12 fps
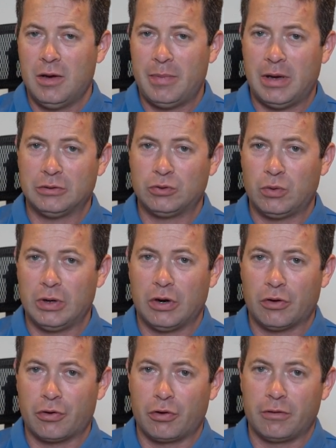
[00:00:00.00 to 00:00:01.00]
about 20
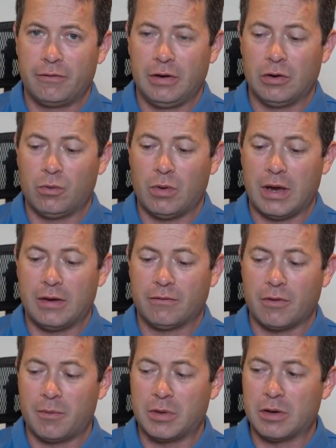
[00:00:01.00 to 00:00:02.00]
or 30 feet away
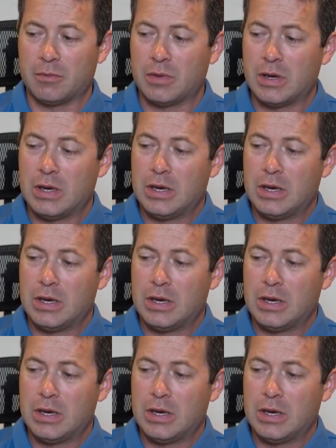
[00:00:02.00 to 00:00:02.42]
from them